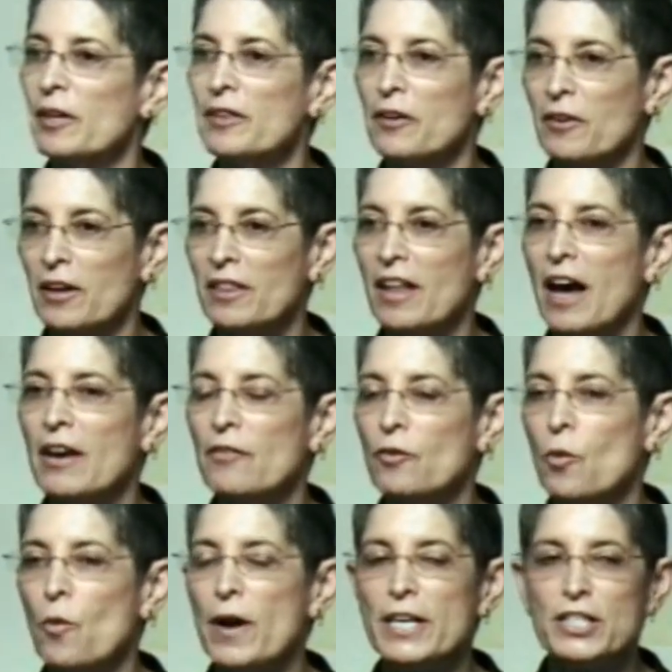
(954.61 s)
There are a lot
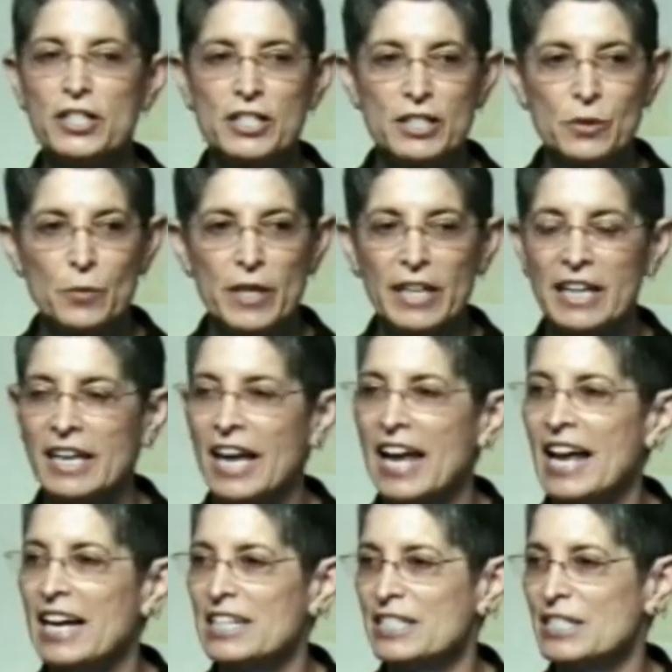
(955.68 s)
of questions we can
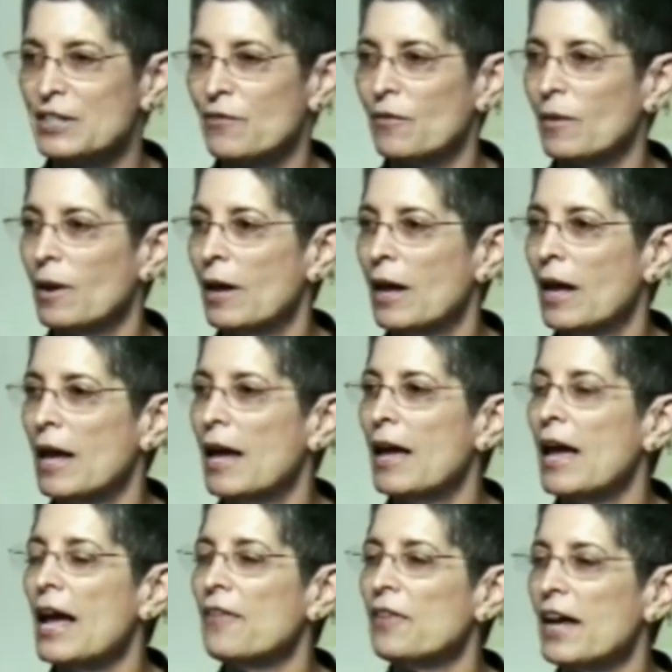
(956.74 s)
ask,
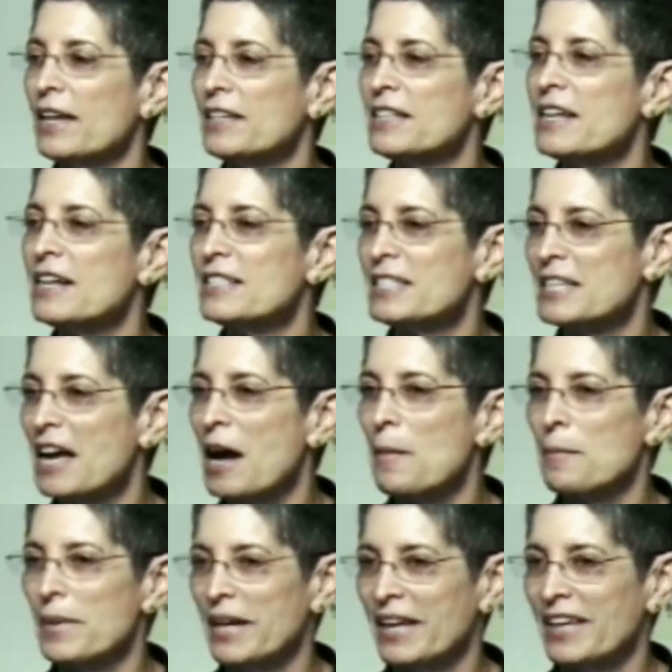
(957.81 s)
and that does
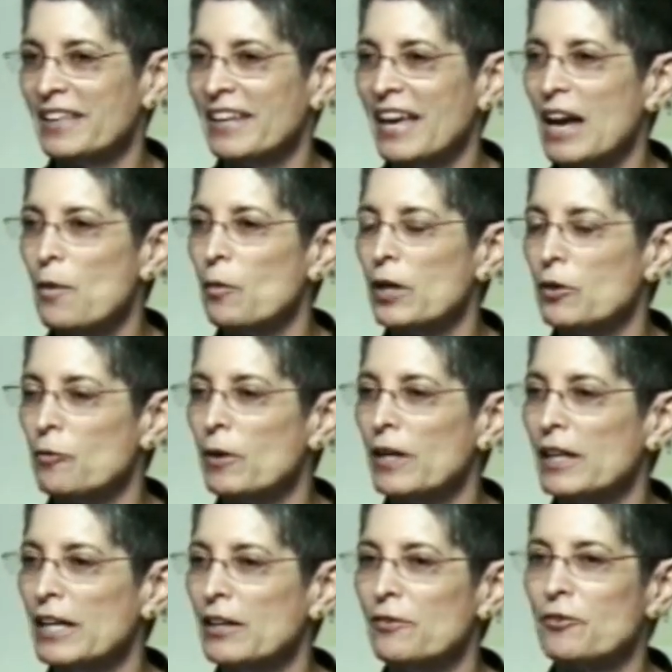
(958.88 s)
not mean, and we
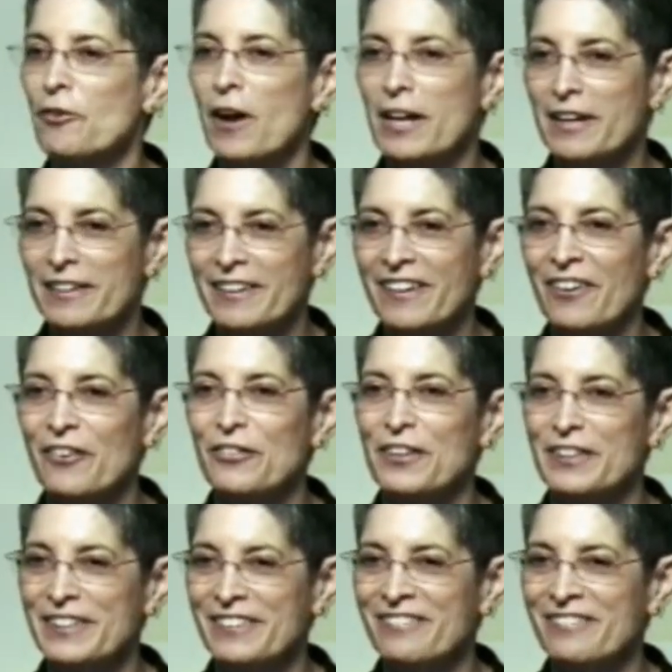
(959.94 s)
really try to tell the